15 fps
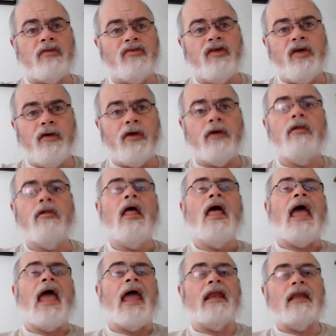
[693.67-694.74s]
material
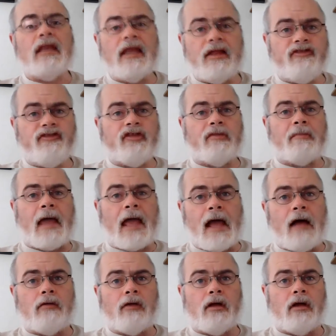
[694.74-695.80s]
and leach them
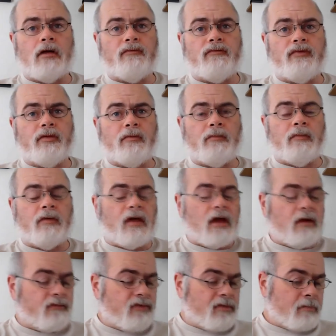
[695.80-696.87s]
out of the
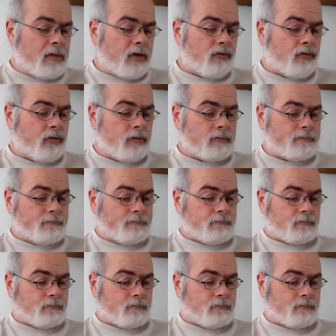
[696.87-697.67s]
mineral.